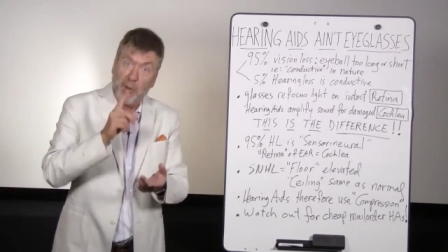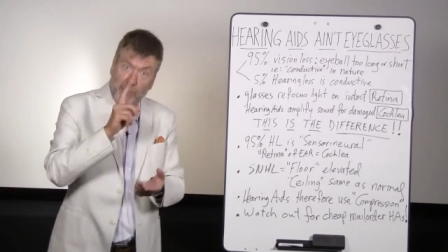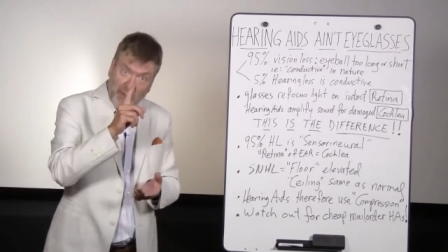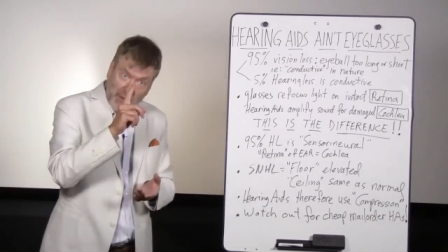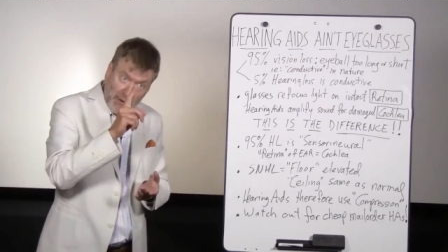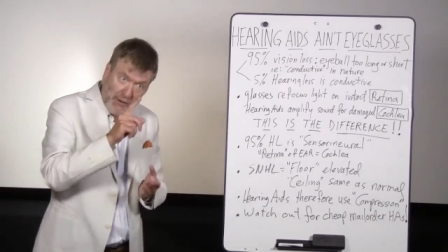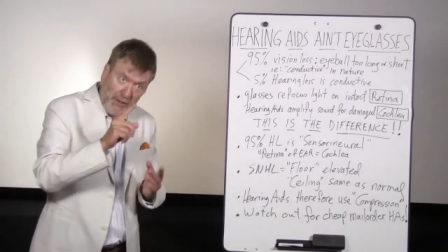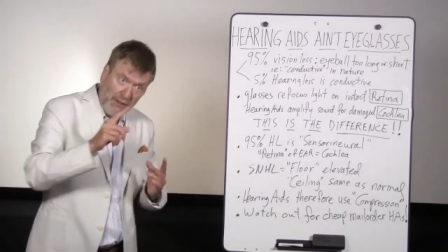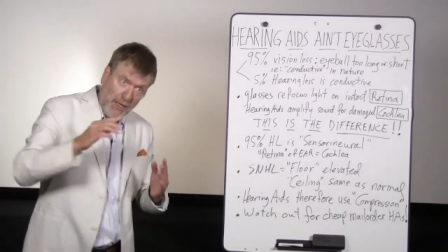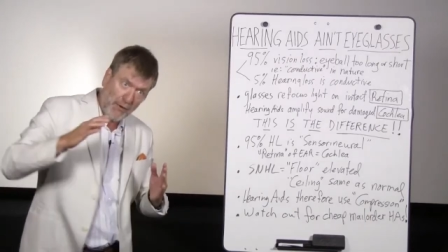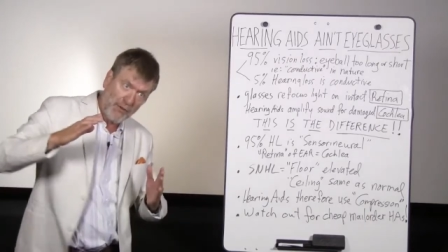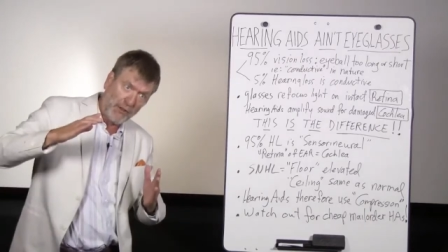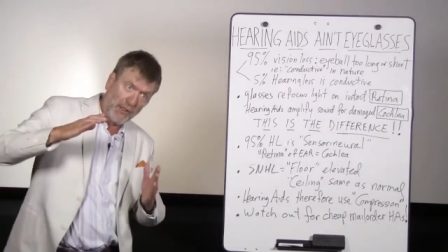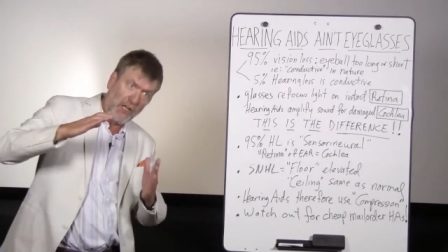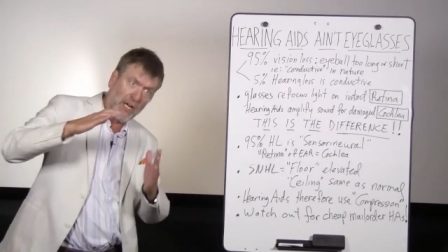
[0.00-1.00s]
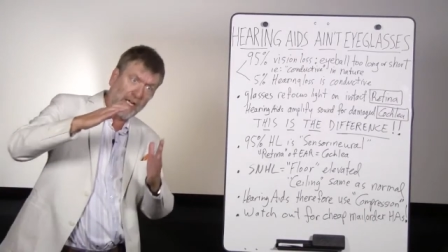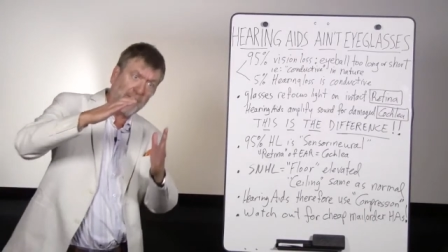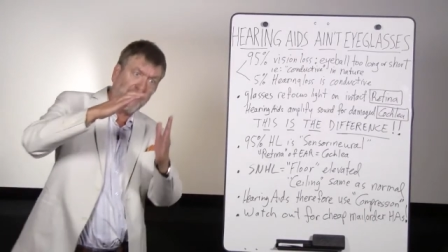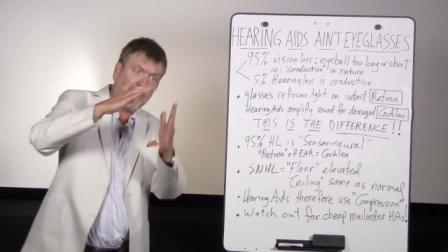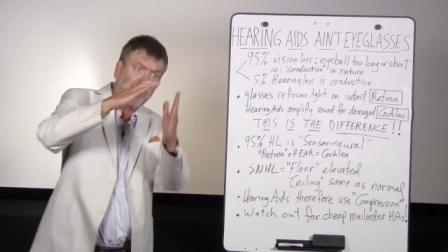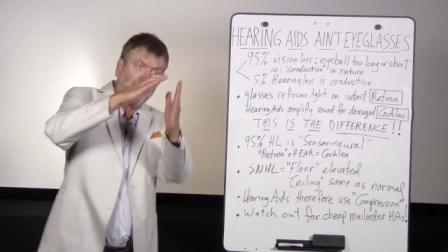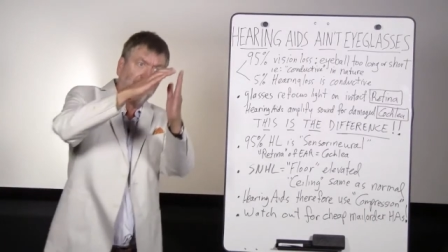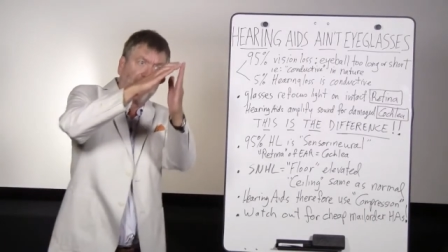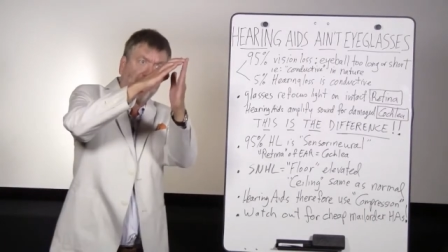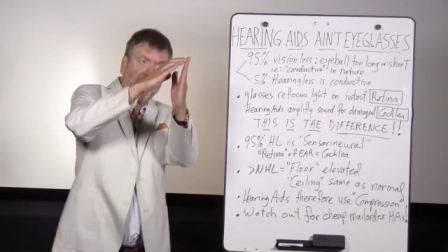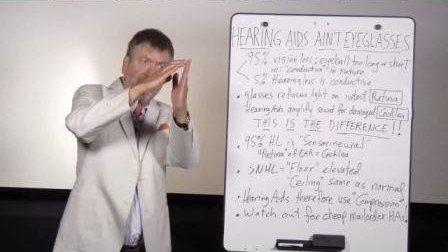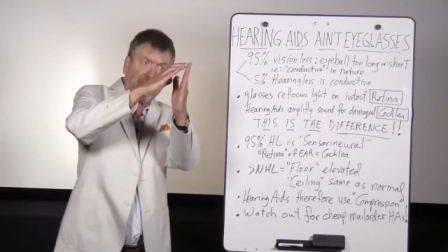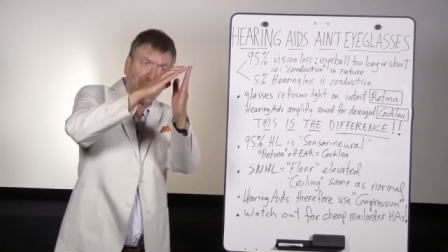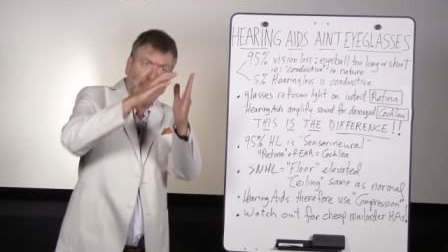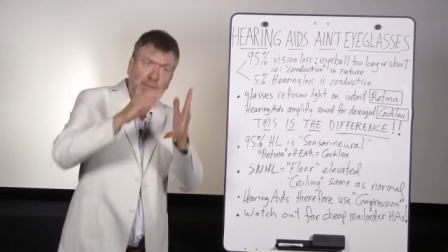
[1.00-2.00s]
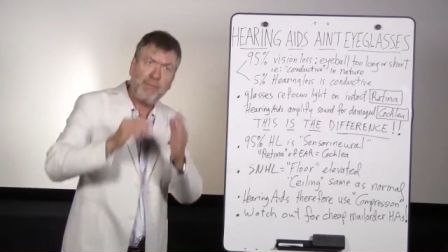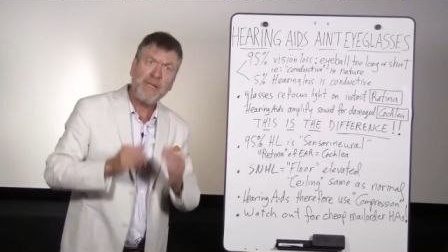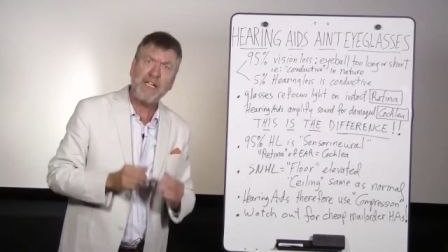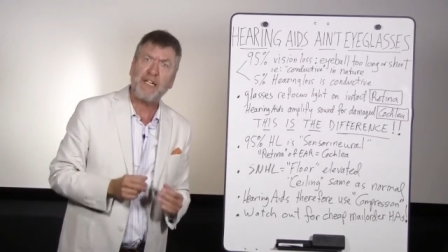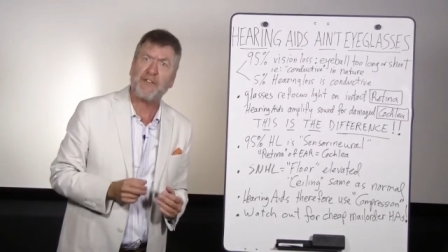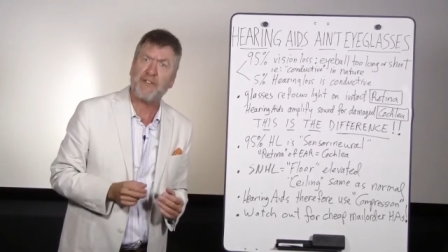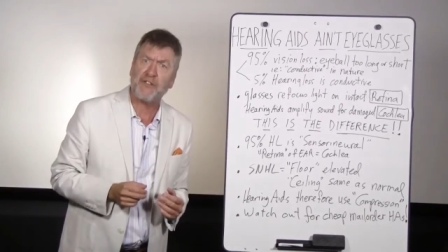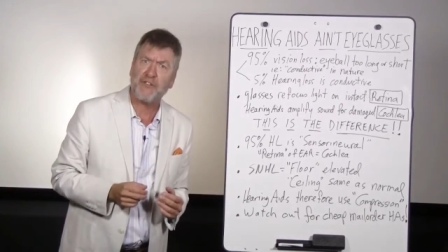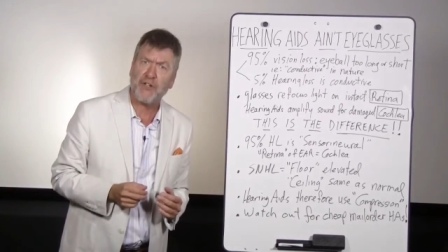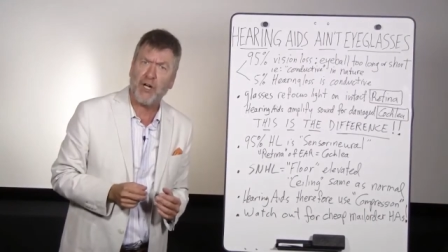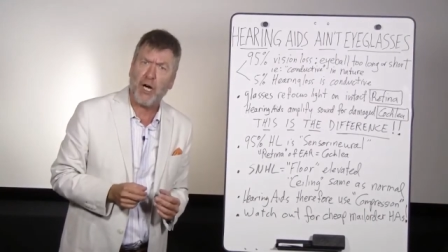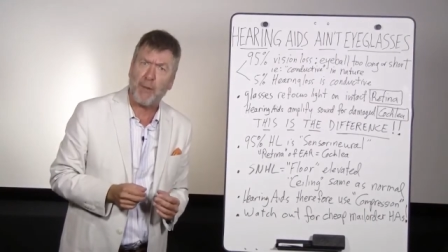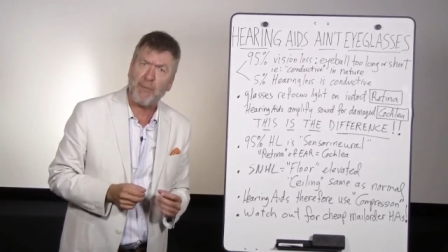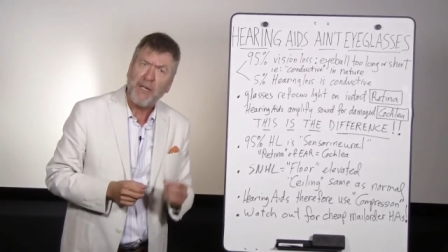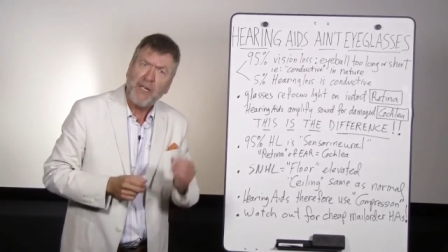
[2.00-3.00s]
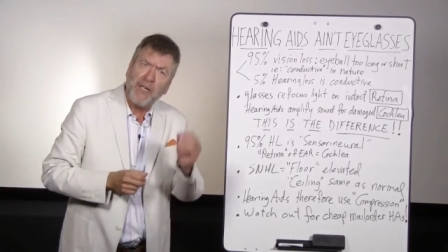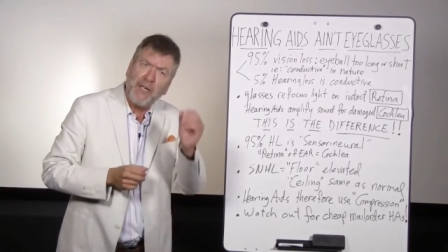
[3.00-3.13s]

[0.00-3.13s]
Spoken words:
But look at how the lines converge or meet at the top.